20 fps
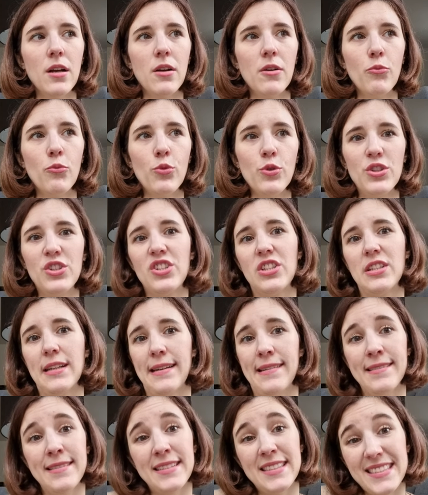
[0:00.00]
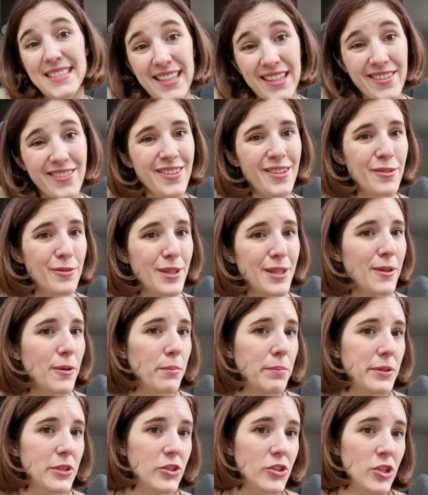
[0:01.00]
which is actually looking a
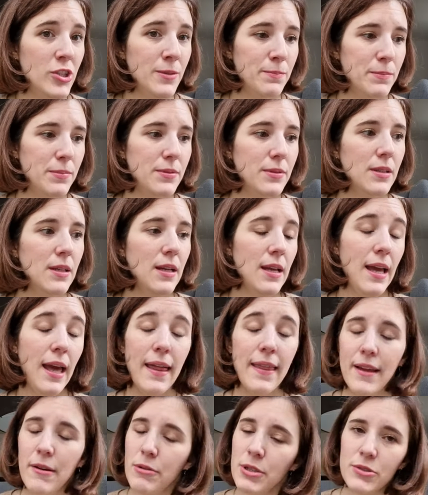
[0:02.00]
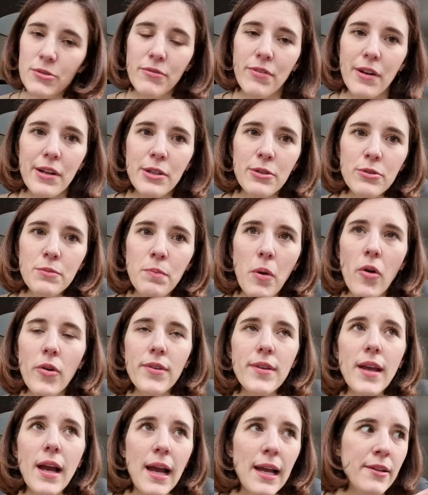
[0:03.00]
bit cheap. And that was a very good
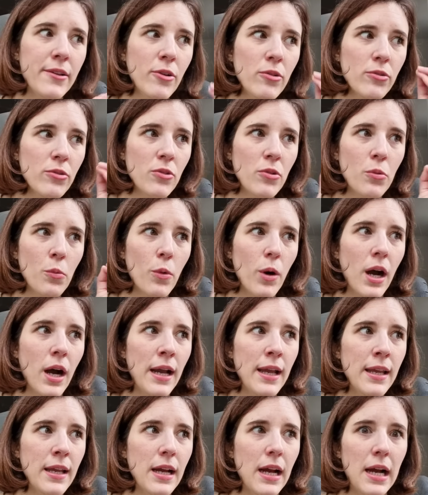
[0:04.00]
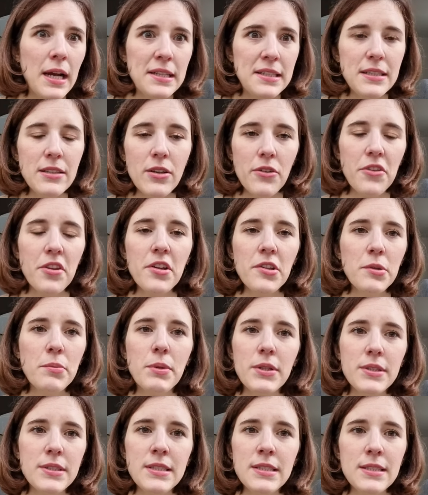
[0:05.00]
point. I don't know why I did not thought
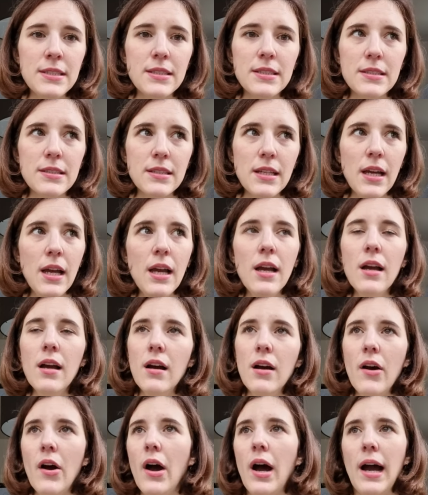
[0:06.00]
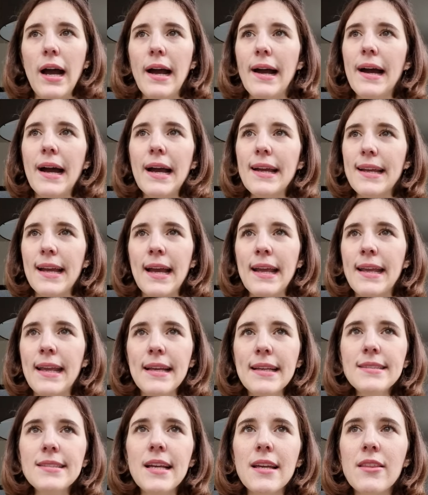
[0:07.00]
about this. I
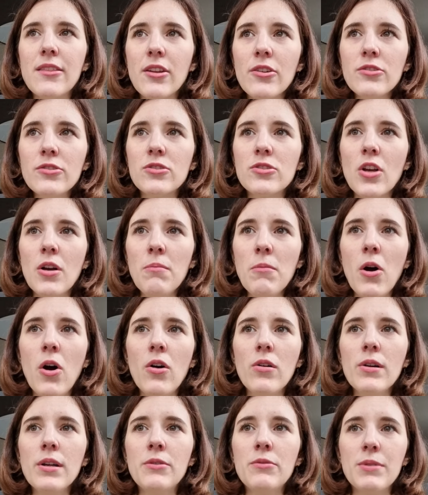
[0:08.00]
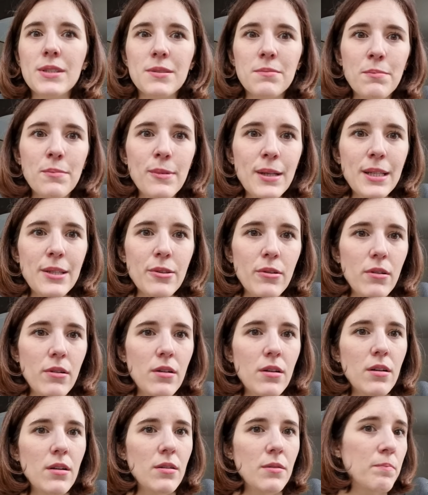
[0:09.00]
guess I thought somehow it was
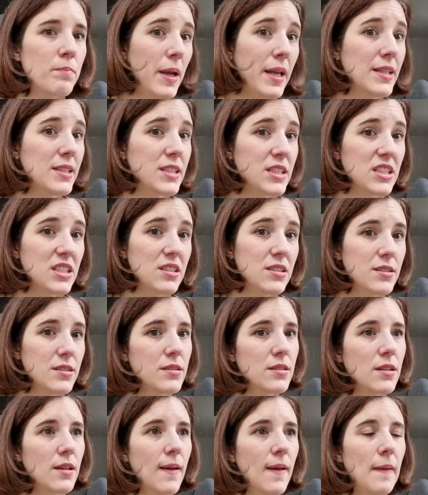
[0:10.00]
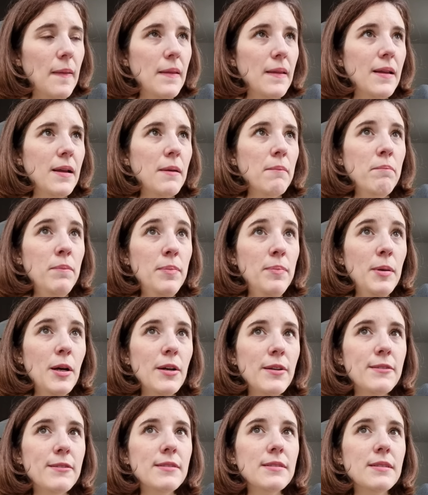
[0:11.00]
metal painted,
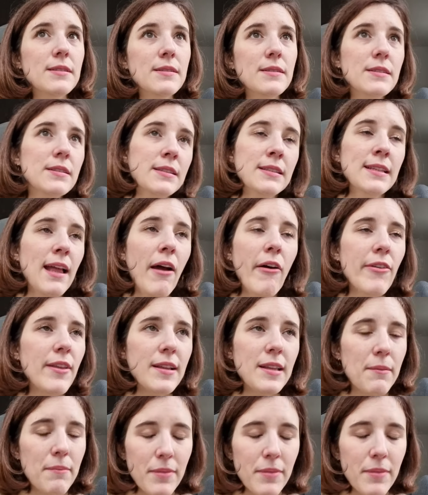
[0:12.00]
but now that I'm